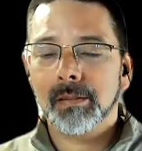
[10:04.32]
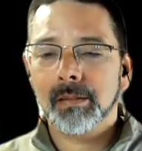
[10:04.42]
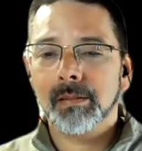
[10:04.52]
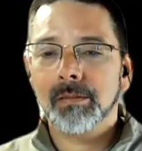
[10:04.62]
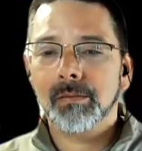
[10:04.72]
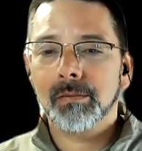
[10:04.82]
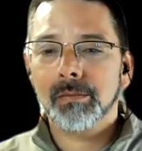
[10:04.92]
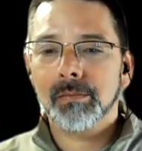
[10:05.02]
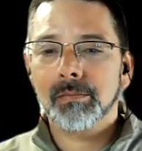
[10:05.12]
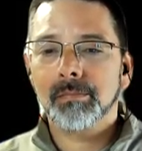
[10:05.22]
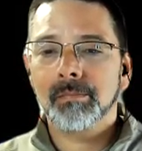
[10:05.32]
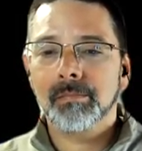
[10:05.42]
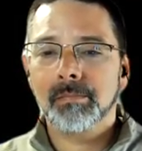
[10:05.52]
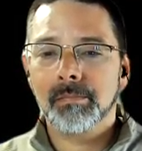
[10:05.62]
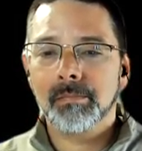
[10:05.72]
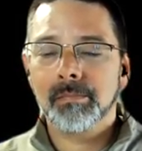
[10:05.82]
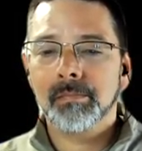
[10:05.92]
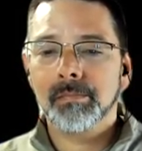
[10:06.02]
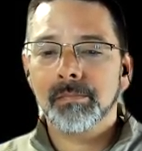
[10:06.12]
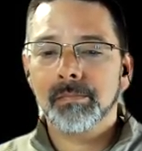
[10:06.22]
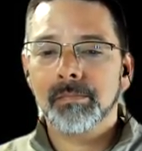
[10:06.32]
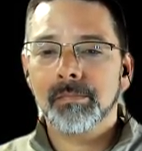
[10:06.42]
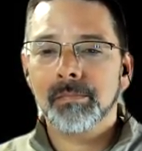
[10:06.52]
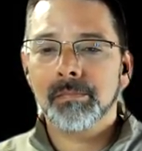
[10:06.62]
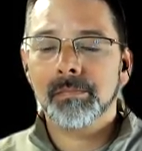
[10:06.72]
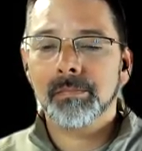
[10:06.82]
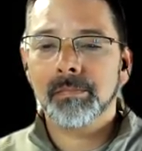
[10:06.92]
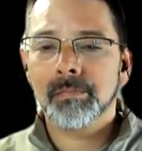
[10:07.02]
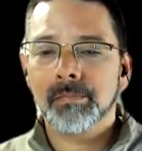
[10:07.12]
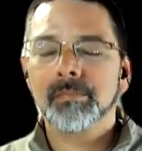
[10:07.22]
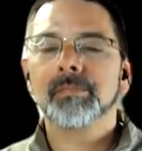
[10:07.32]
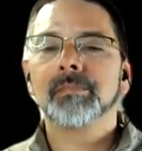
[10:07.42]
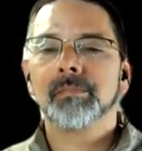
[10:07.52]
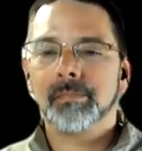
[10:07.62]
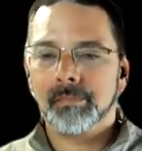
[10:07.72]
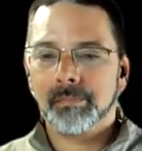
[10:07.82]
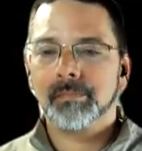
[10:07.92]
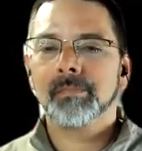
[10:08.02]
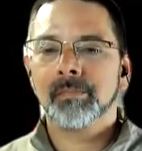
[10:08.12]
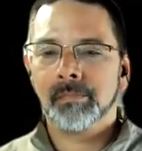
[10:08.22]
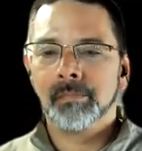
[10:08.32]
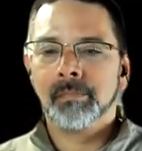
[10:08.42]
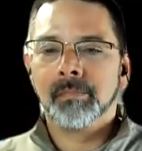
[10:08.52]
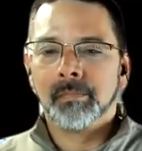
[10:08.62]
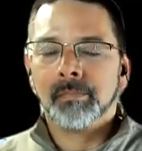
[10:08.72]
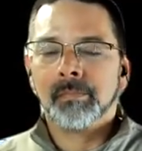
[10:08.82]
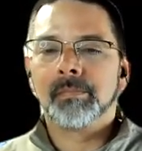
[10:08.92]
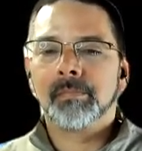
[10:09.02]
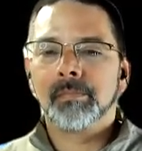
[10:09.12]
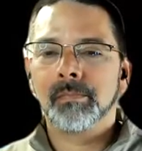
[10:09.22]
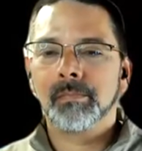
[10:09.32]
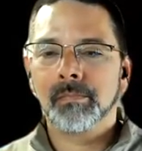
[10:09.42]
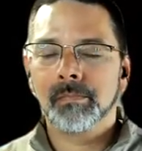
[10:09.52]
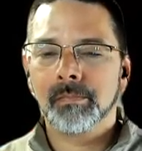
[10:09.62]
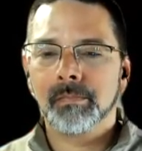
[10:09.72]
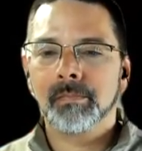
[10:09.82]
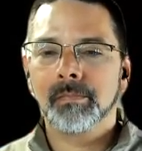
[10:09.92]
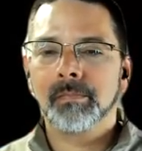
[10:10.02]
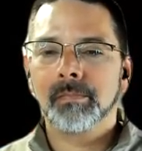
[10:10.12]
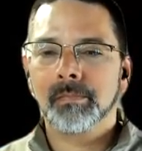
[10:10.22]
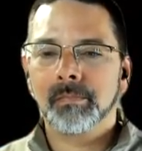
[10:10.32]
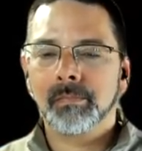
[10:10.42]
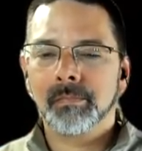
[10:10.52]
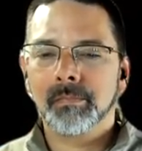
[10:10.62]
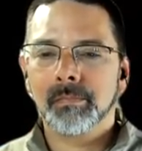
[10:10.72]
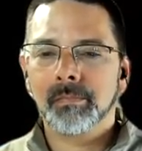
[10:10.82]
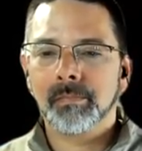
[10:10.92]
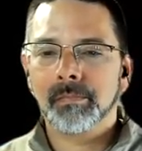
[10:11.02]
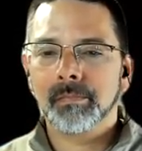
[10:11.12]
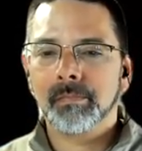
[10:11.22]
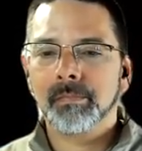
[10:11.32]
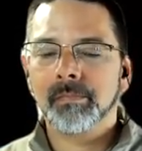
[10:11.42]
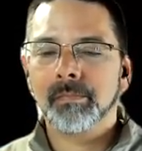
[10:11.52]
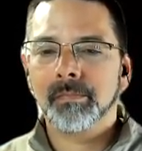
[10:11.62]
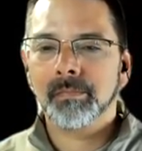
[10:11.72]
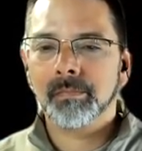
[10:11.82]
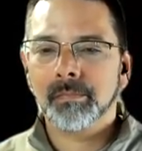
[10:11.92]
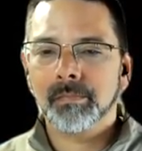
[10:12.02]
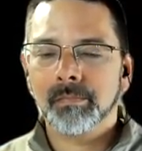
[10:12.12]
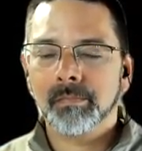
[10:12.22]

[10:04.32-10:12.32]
(not speaking)